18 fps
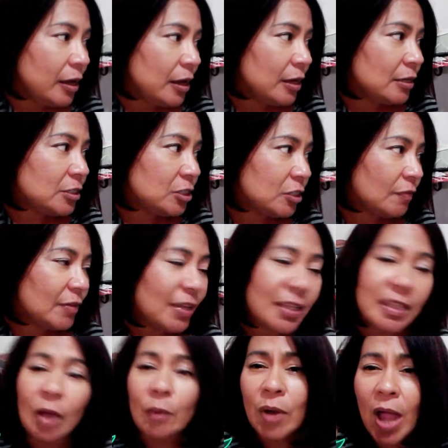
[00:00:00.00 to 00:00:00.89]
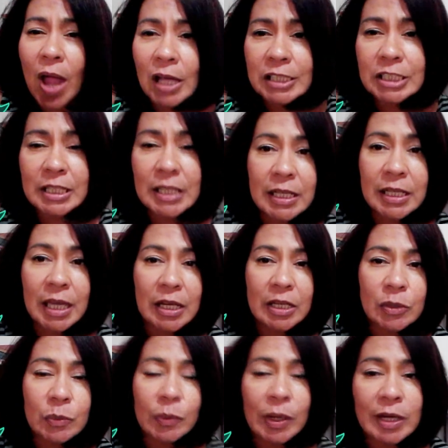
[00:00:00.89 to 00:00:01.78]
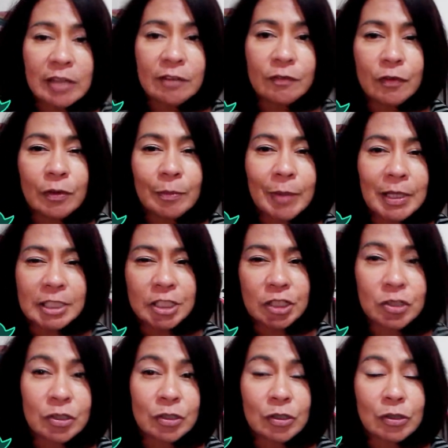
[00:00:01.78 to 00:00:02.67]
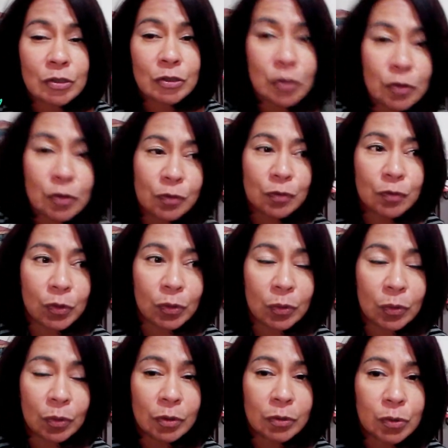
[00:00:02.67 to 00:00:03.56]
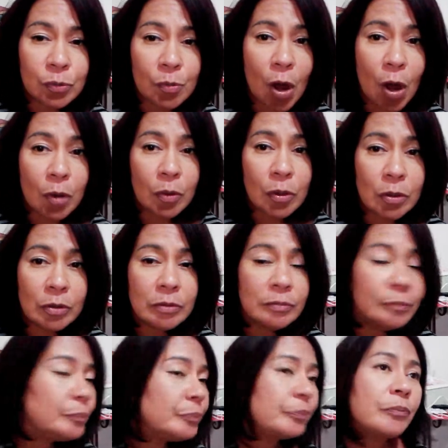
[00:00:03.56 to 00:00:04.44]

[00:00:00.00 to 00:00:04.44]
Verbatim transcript: and stuff like that. We're actually getting ready for my sister's funeral tomorrow.